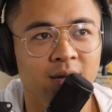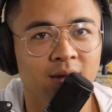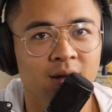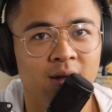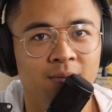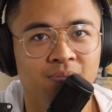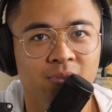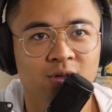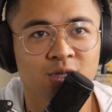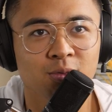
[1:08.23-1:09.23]
Like um
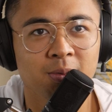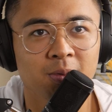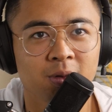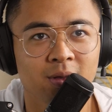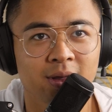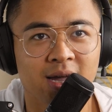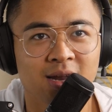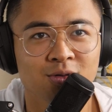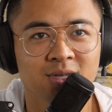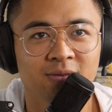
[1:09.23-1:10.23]
there's so many people like
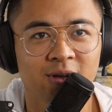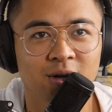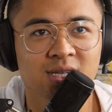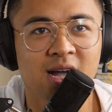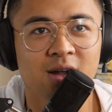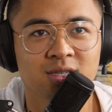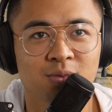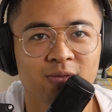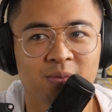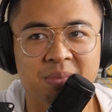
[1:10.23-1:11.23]
I know Tim Ferriss hired
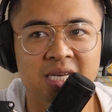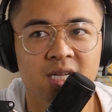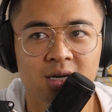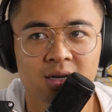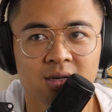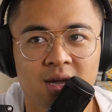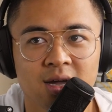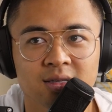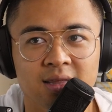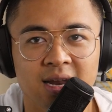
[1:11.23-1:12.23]
someone from India
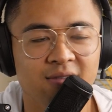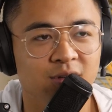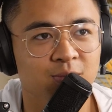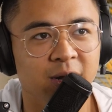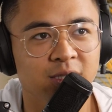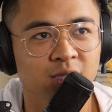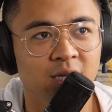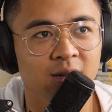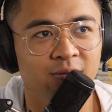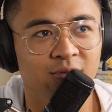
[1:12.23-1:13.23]
to then have a spreadsheet
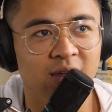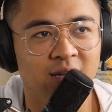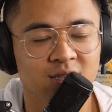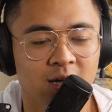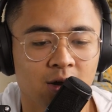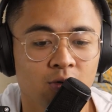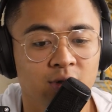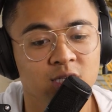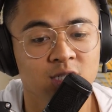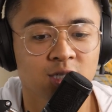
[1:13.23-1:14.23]
yeah. of things like, oh,
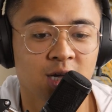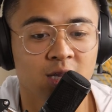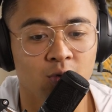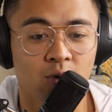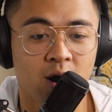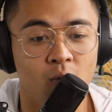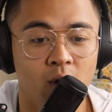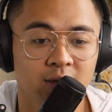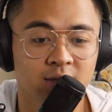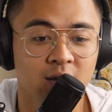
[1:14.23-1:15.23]
this is exactly what I
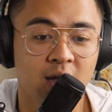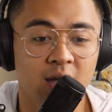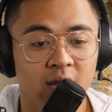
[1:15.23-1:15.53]
want. Yeah.